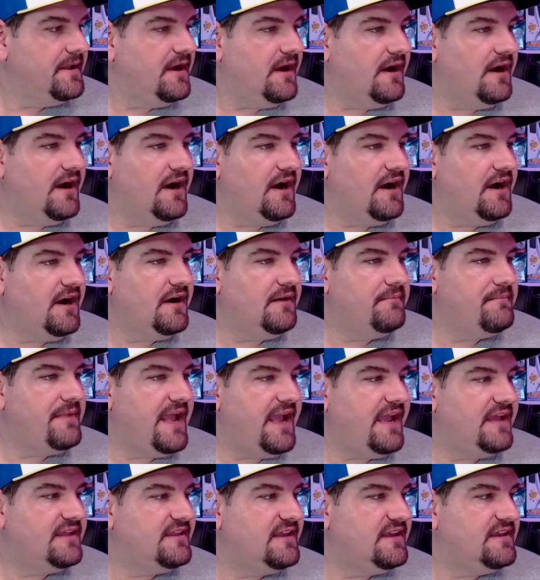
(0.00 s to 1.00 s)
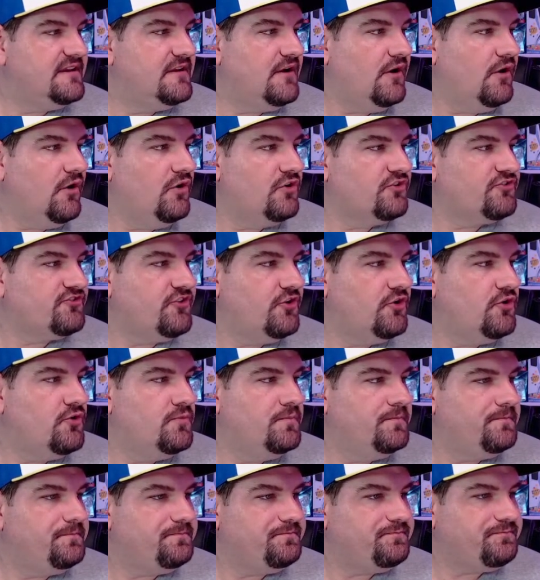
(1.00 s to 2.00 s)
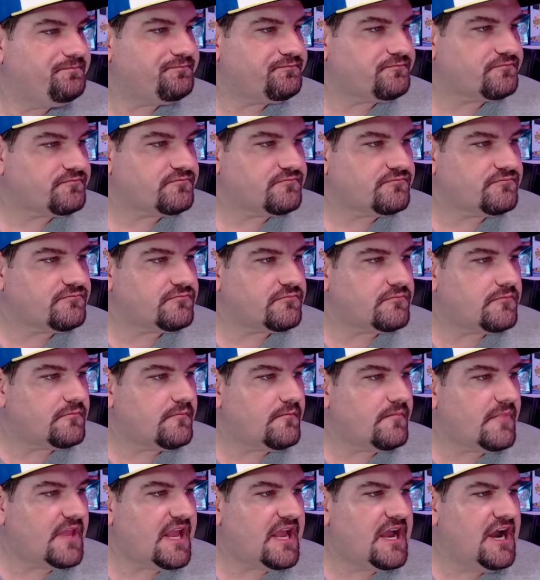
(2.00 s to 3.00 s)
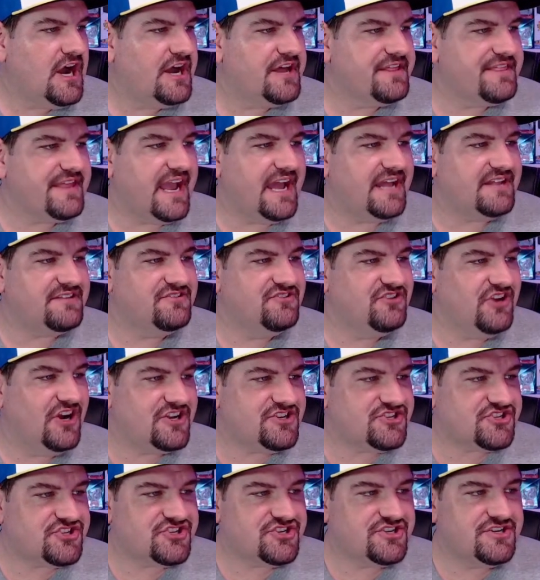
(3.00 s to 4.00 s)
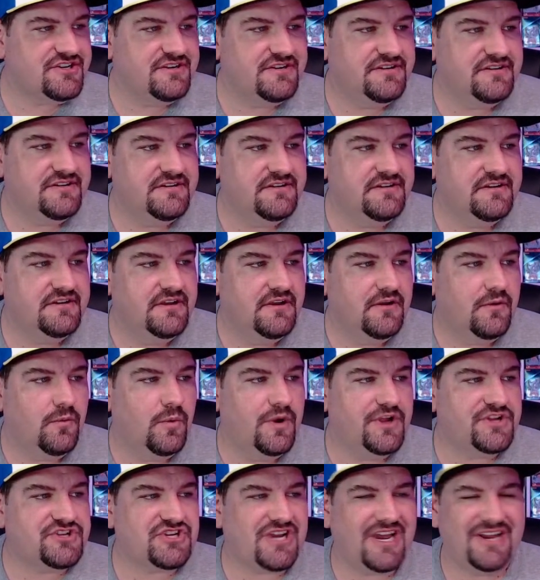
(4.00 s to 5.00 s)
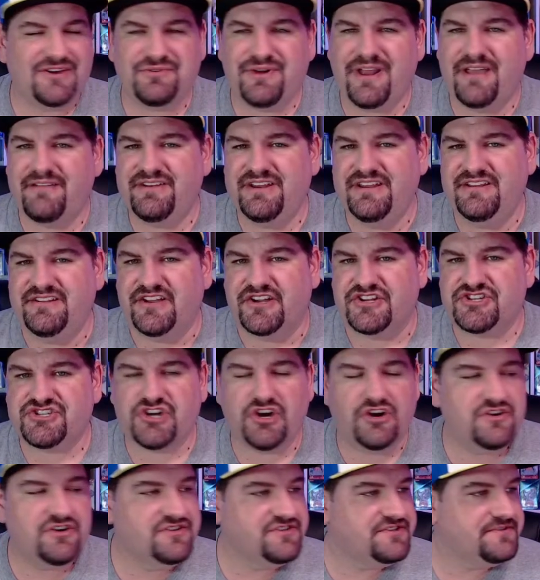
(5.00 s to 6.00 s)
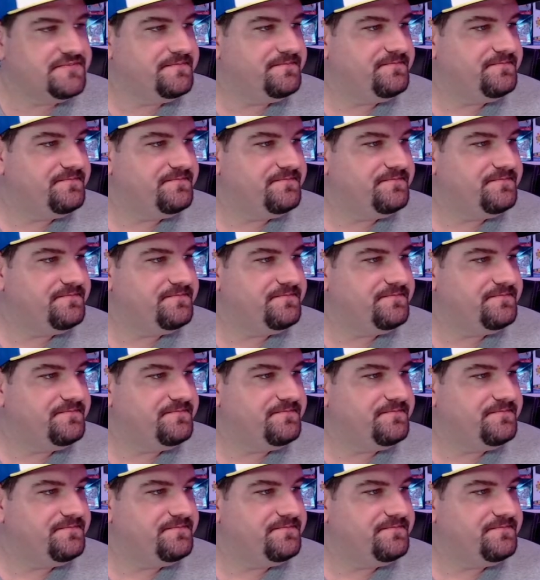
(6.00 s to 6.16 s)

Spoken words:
And then also they got Dutch, which I don't have any Dutch cards,